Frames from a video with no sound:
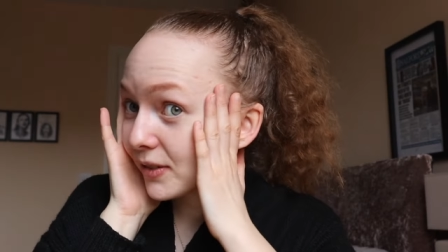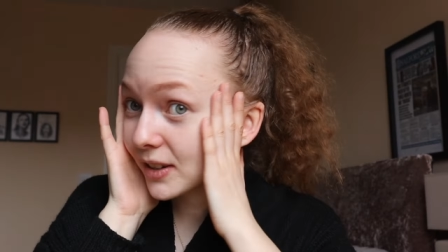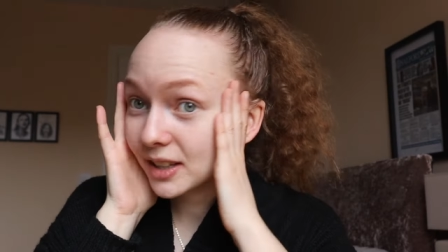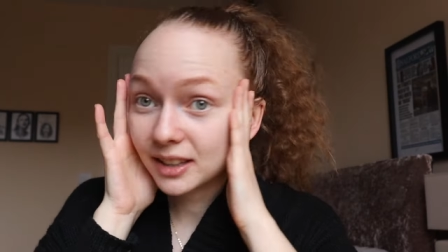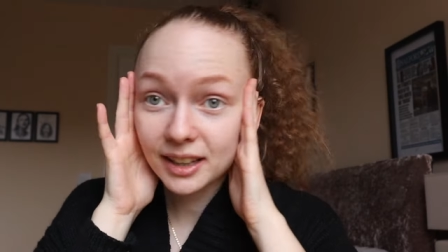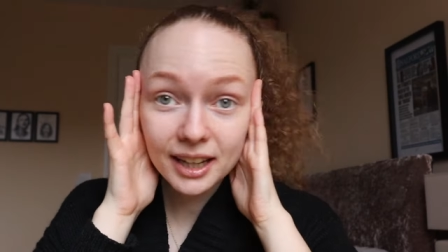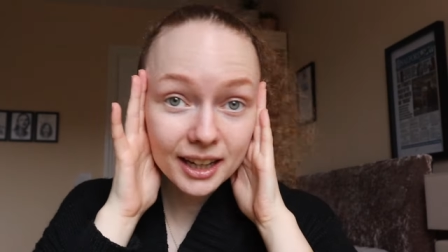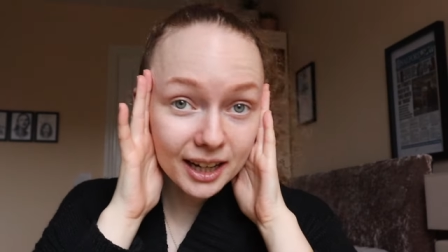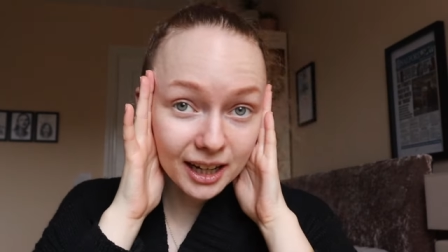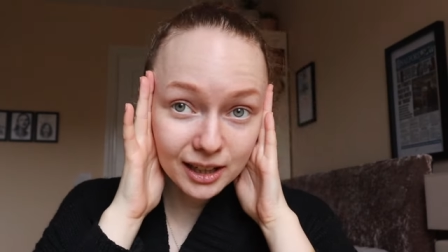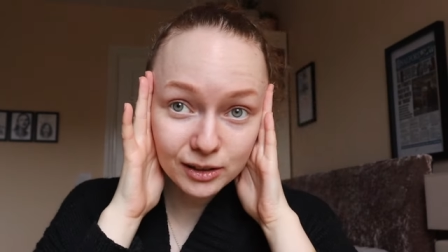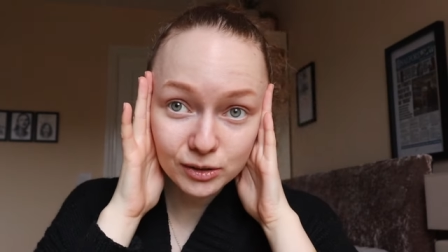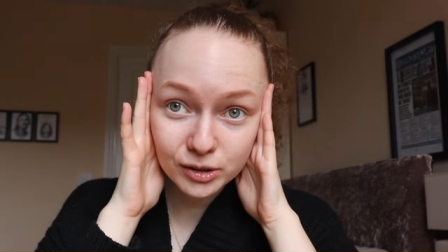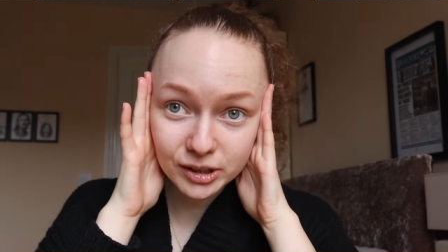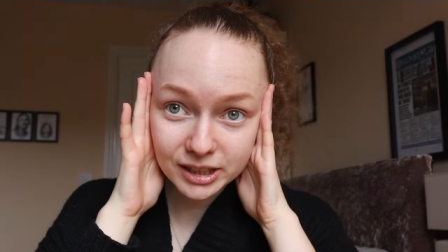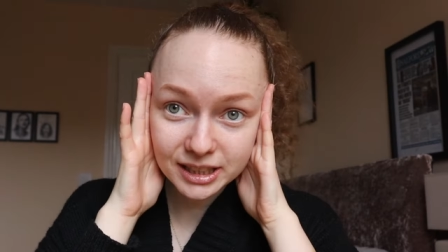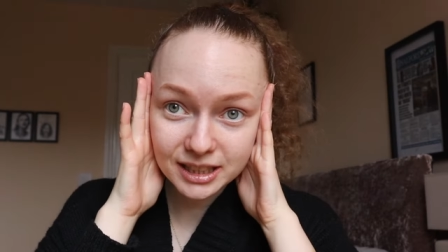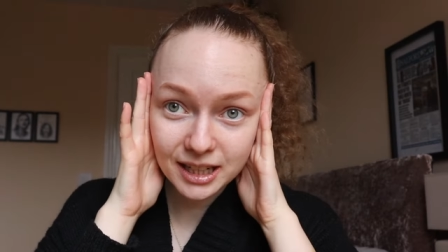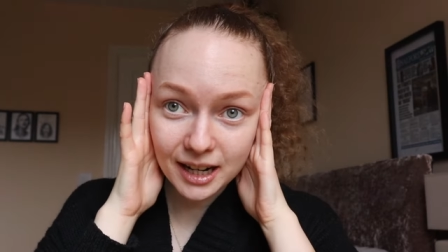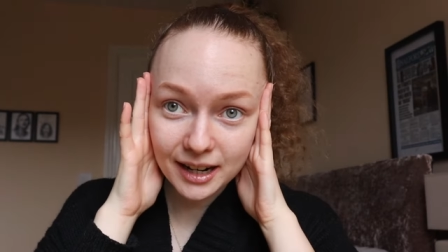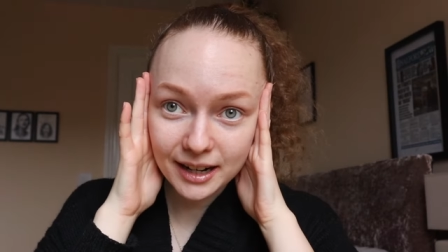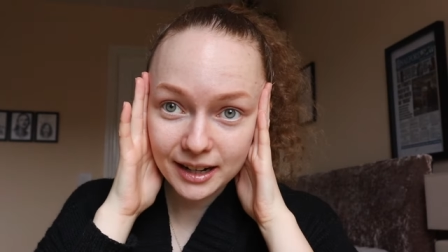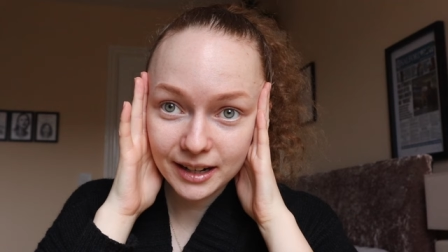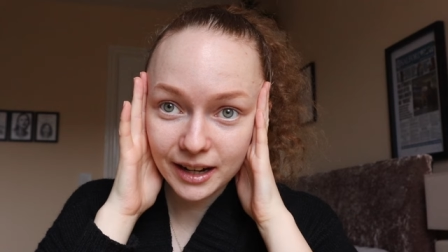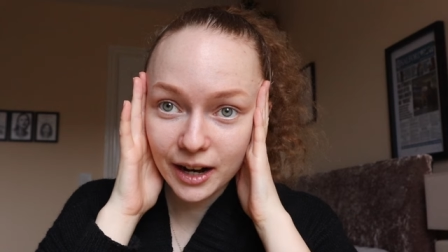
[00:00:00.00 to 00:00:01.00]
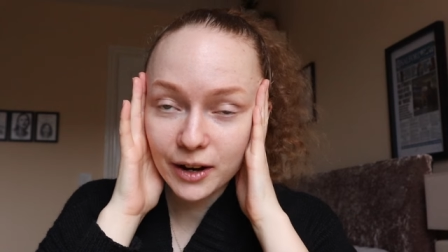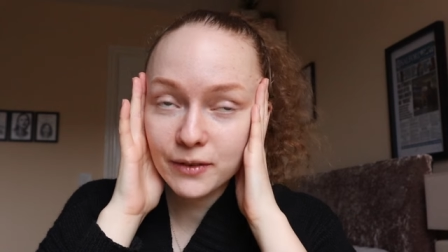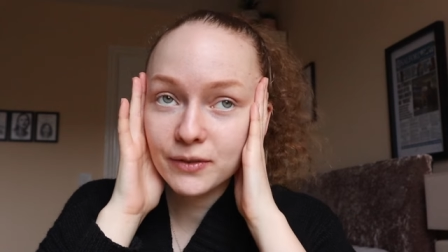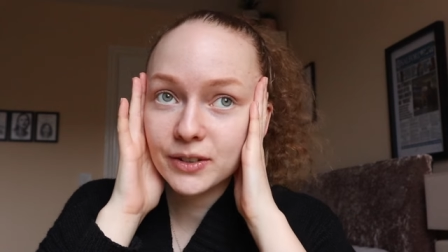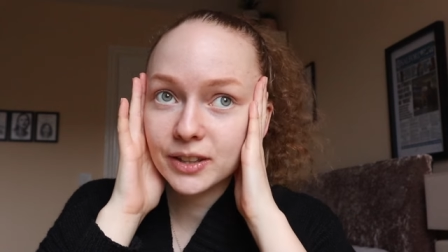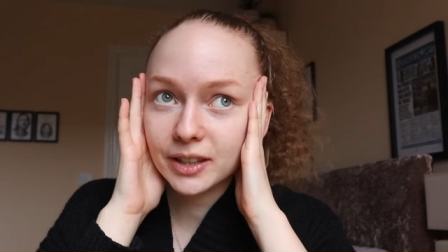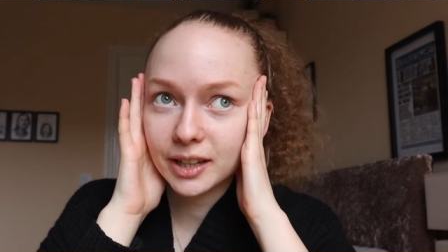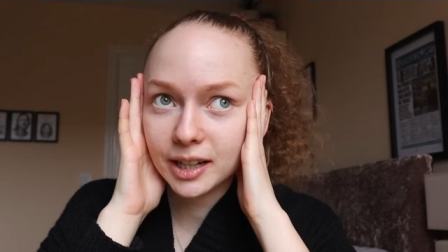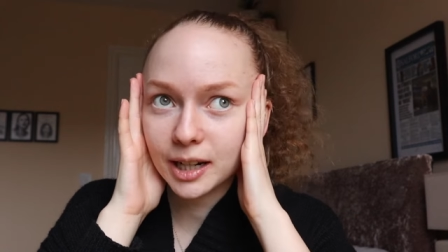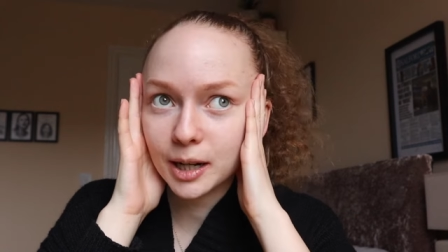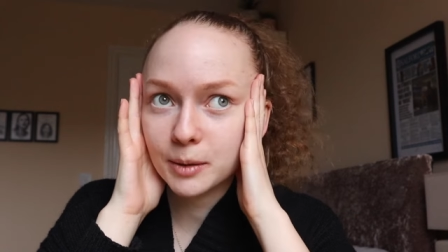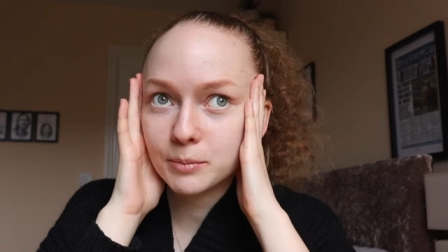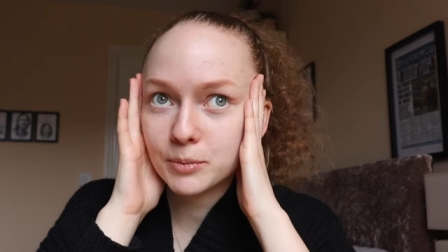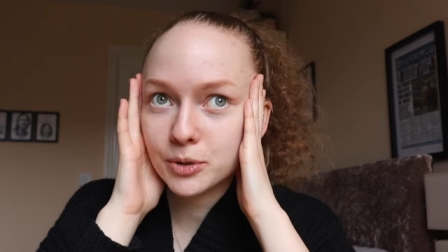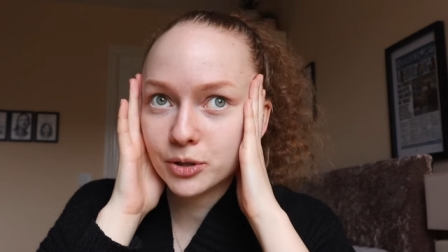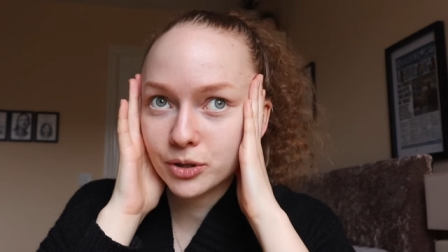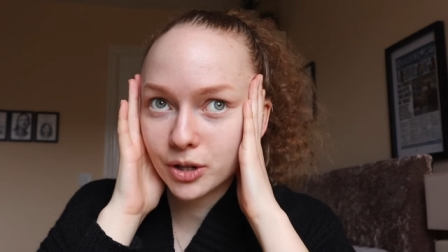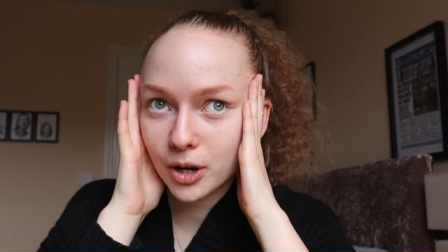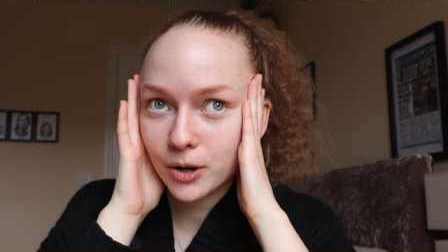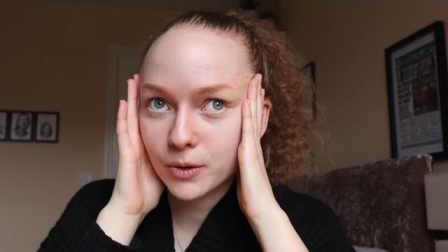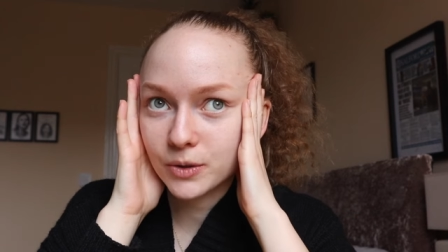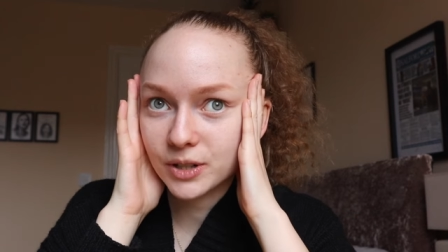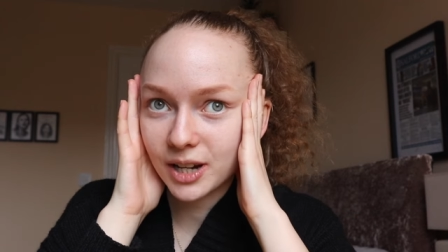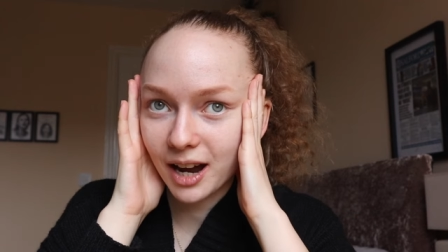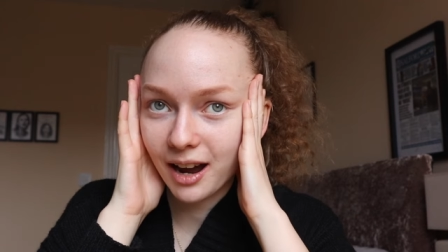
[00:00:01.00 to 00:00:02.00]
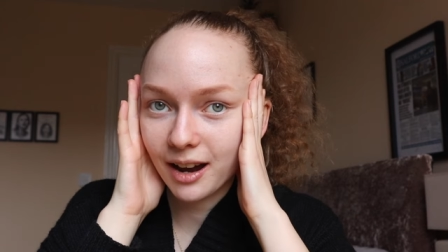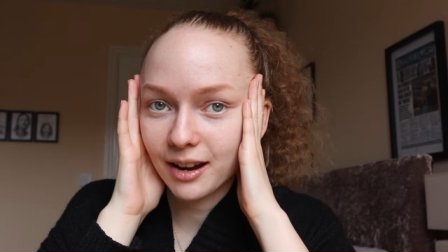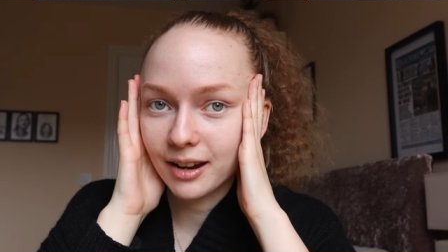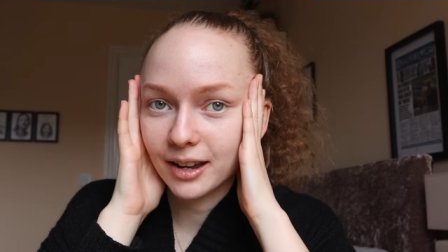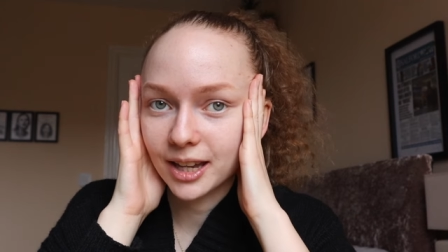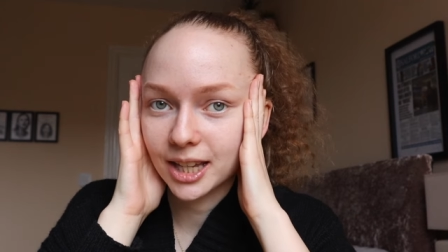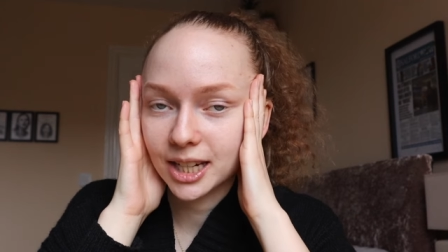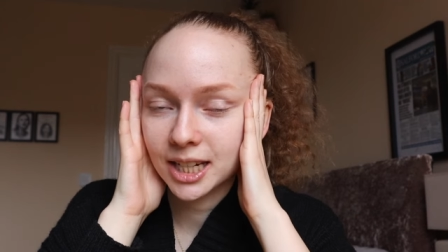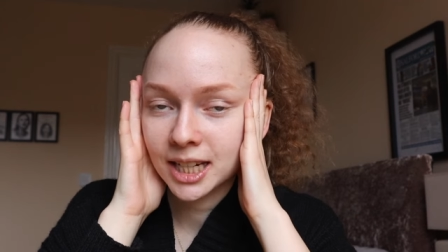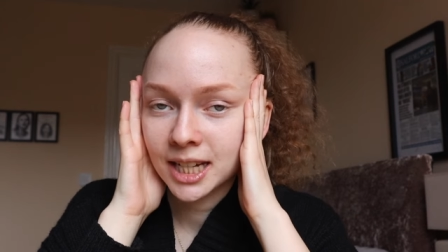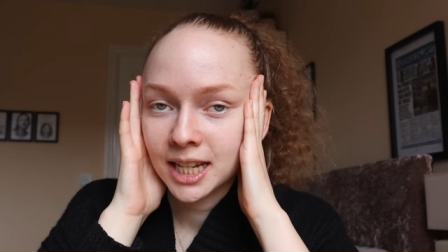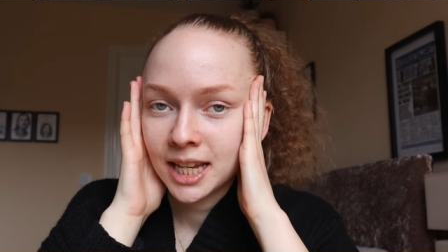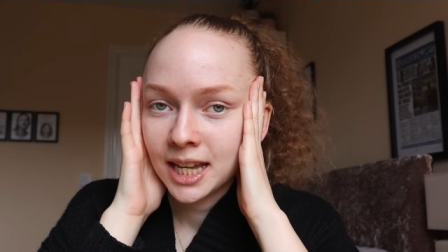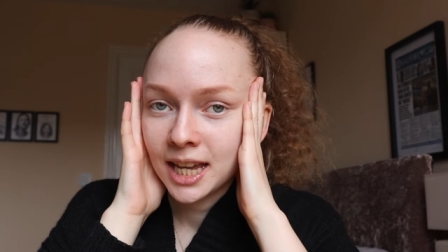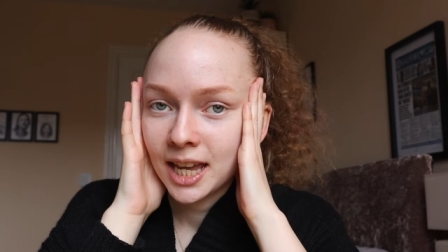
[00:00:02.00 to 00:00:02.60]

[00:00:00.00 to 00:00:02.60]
feel like I look tired. I feel like I'm so tired